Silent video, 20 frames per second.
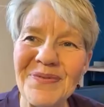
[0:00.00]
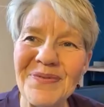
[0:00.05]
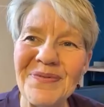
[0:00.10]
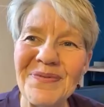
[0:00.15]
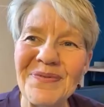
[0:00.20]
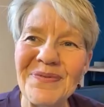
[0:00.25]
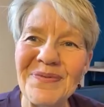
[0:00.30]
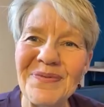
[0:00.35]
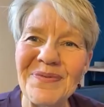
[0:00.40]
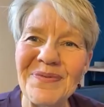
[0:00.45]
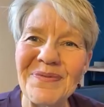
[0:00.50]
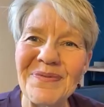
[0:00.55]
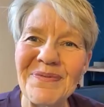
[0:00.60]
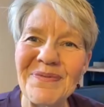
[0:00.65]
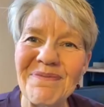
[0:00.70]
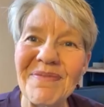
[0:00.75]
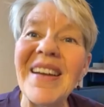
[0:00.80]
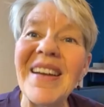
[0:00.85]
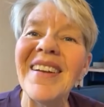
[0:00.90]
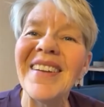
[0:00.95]
You,
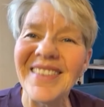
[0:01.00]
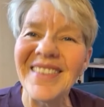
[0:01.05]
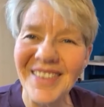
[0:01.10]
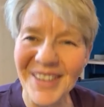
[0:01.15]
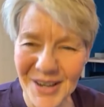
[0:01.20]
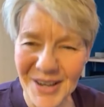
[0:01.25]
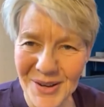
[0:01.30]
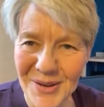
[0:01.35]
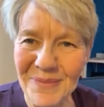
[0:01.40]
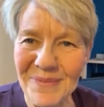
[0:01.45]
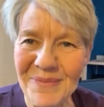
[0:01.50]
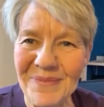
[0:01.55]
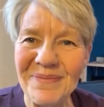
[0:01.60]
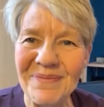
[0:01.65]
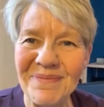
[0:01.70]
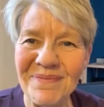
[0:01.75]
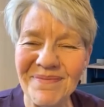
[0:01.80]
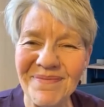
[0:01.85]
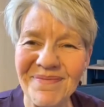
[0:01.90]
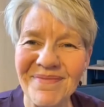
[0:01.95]
and that's a
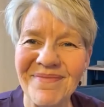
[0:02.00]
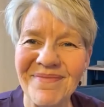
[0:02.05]
good